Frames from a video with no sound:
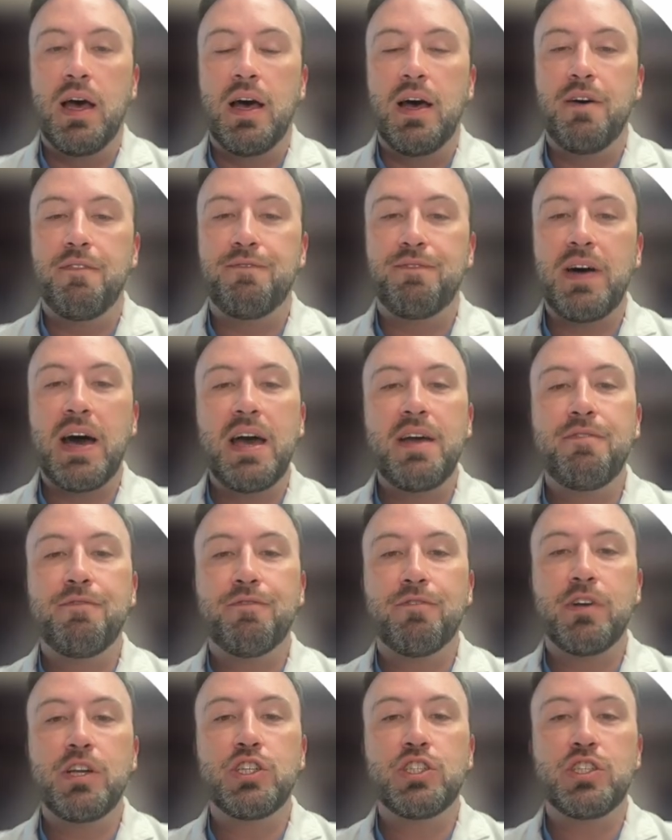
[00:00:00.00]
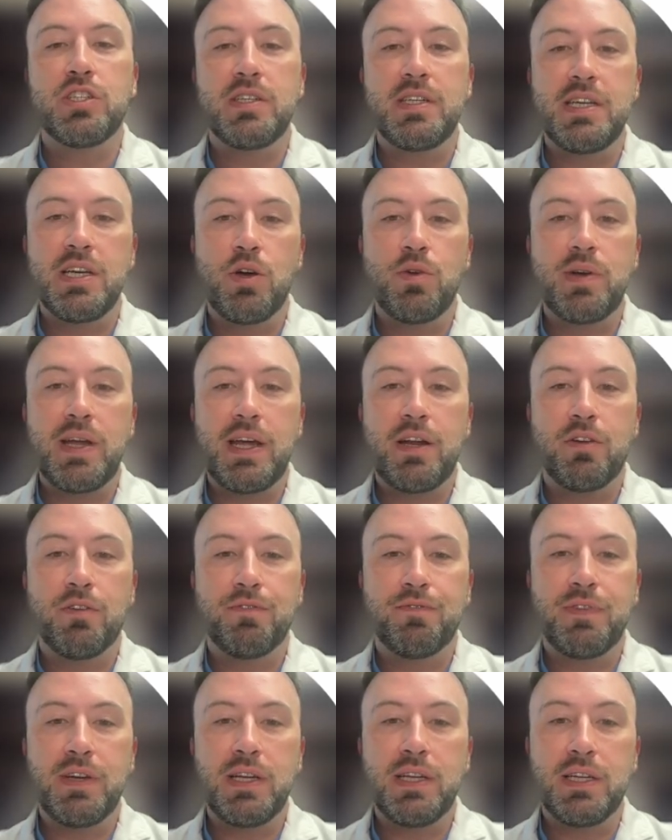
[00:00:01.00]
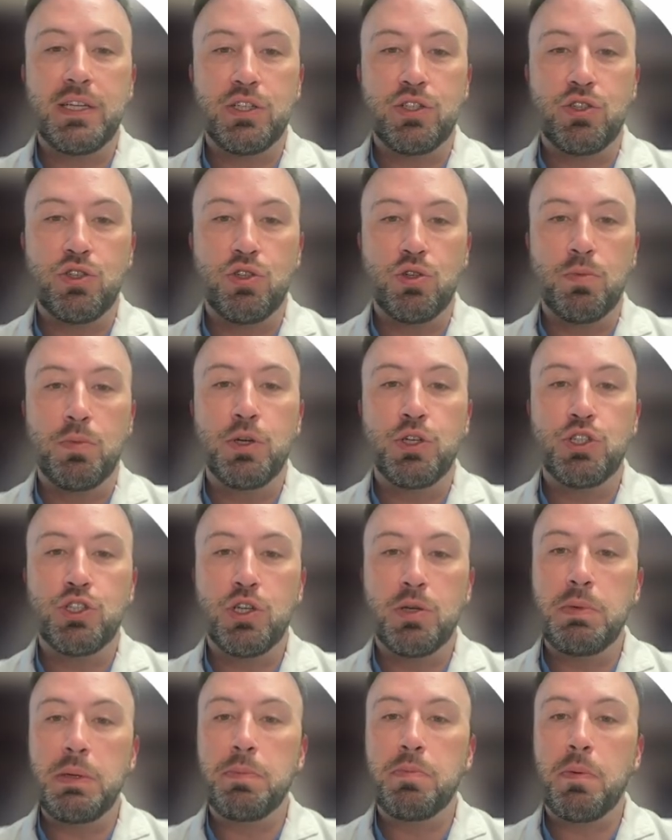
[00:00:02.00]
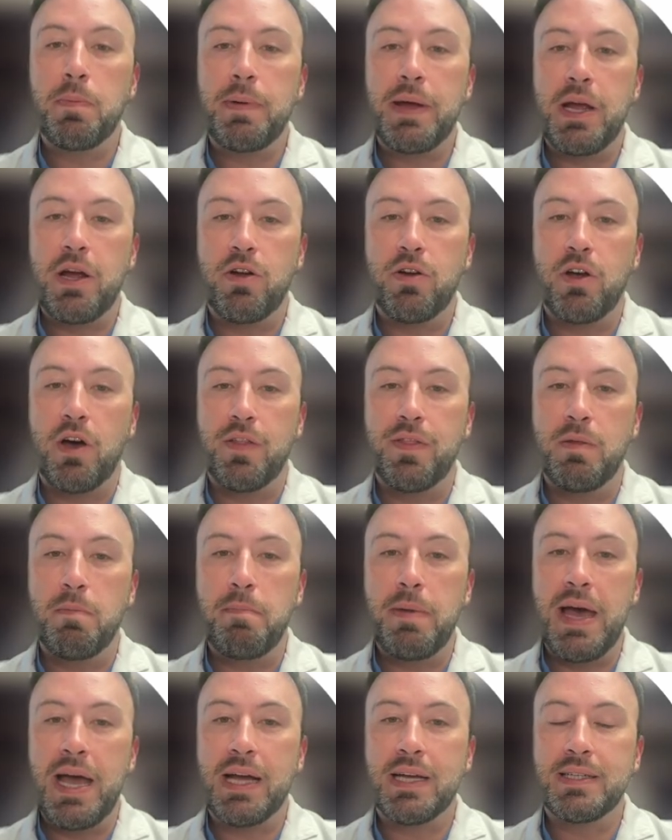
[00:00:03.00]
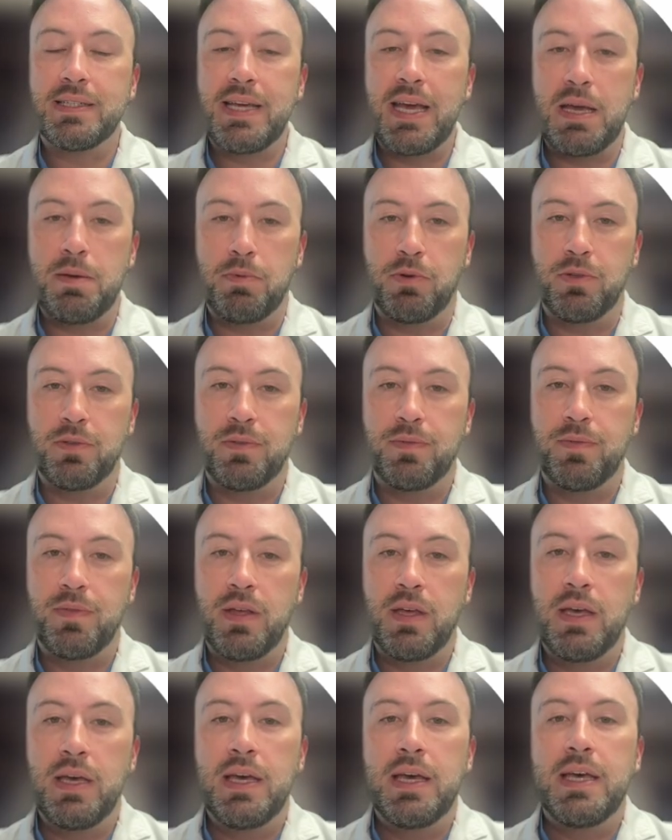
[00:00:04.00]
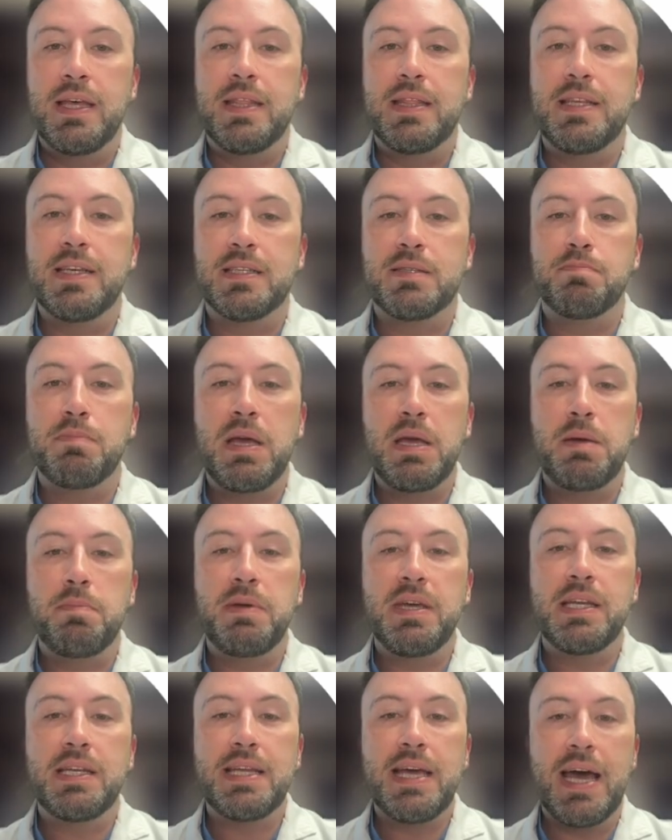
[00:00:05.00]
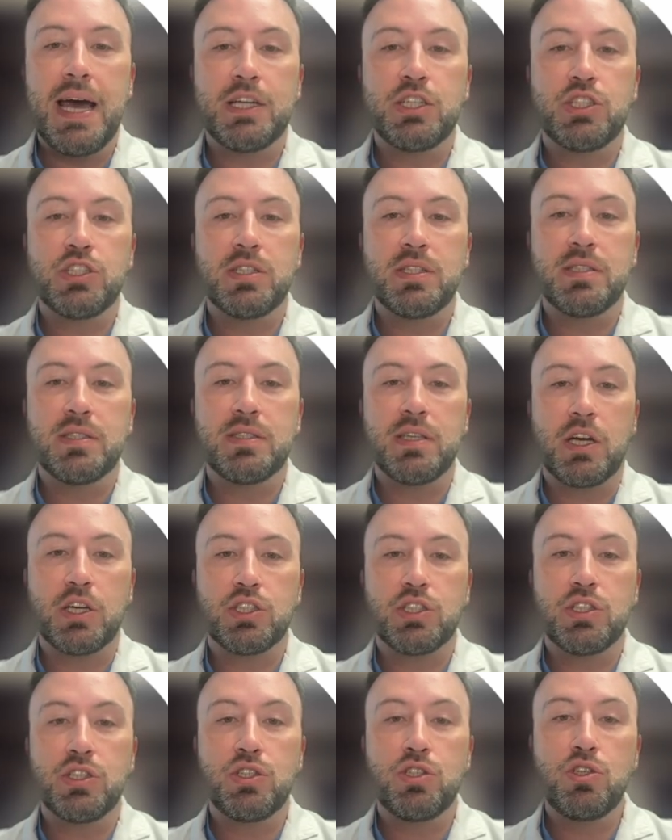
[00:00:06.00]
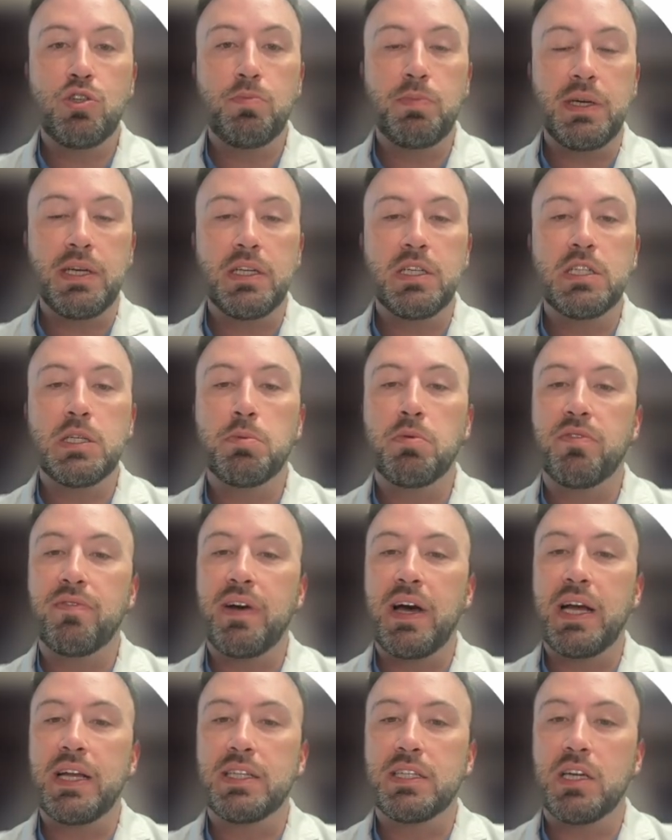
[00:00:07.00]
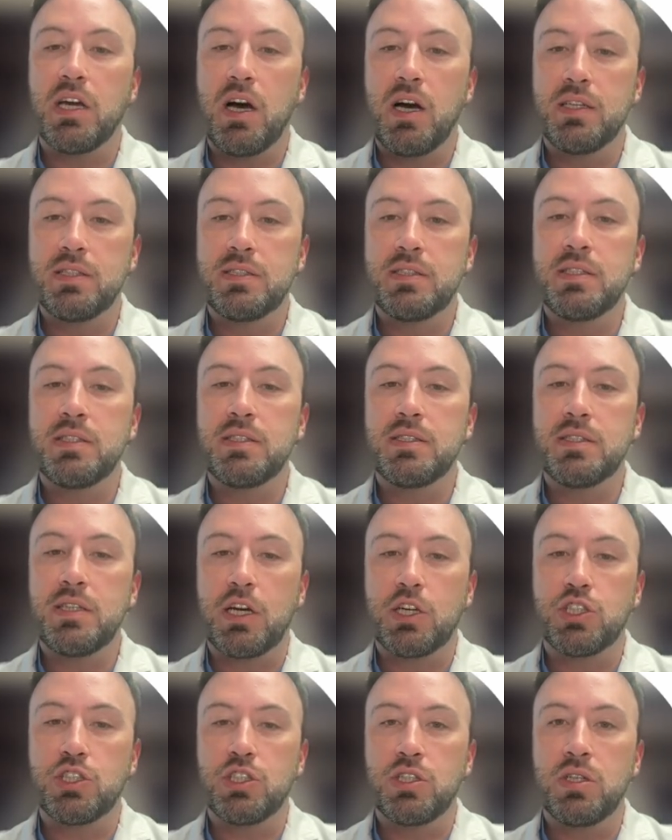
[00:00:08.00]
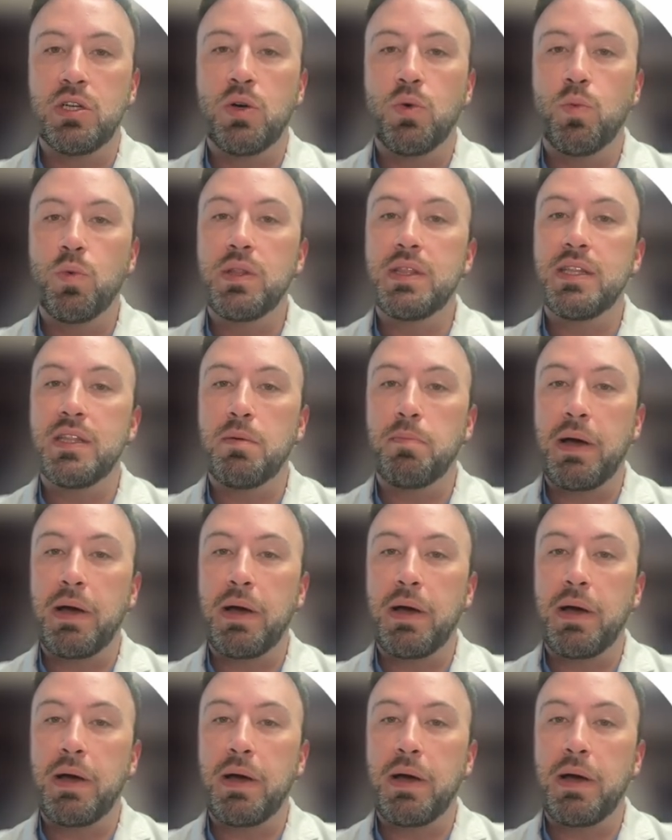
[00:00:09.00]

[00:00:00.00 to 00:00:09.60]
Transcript: A 5 French neonatal feeding tube should be prepared on the back table. This may be attached to suction tubing to provide constant suction within the